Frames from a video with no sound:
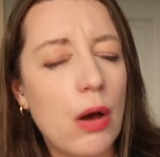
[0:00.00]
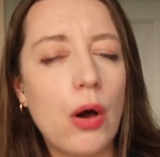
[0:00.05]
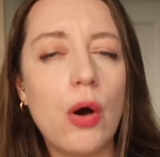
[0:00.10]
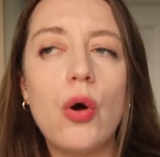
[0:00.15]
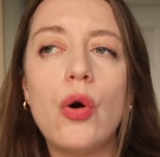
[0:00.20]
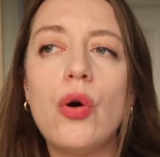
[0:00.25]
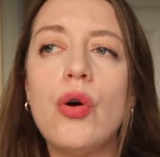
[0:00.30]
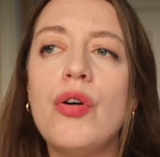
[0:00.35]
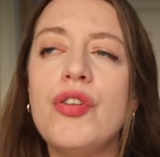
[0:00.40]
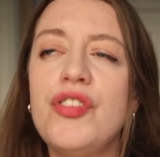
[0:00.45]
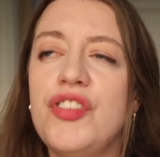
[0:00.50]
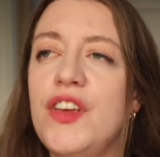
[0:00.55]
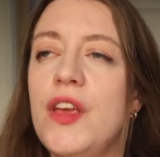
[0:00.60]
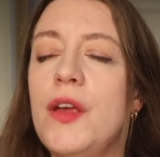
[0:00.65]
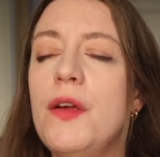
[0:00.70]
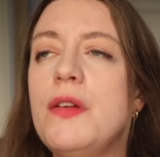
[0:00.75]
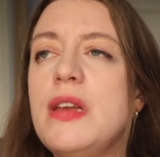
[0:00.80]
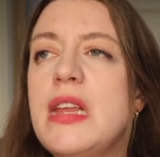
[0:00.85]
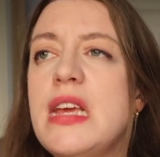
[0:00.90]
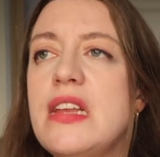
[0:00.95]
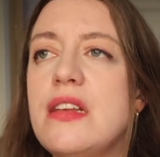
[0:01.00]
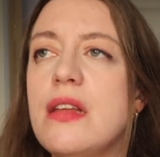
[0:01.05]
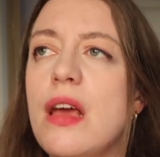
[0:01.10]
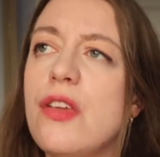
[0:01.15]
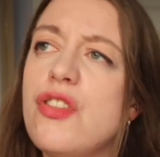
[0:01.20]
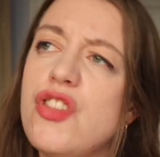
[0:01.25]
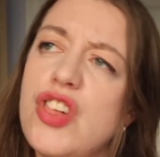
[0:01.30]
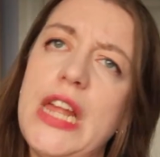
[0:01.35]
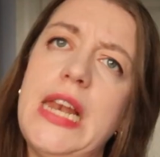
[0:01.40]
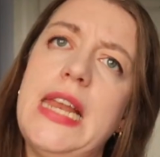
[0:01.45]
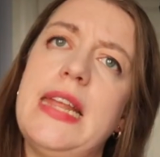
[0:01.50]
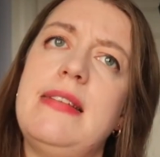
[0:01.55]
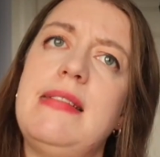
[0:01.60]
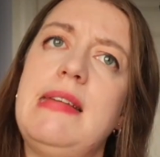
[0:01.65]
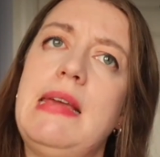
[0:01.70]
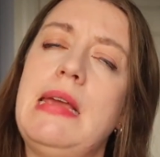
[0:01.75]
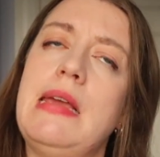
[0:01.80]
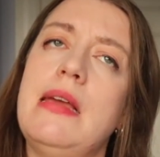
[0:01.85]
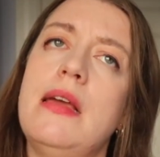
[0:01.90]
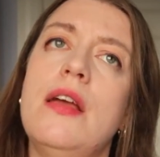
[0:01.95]
Or do you need
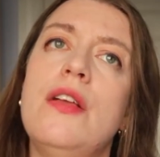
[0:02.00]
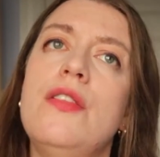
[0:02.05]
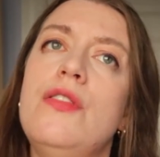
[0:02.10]
agility?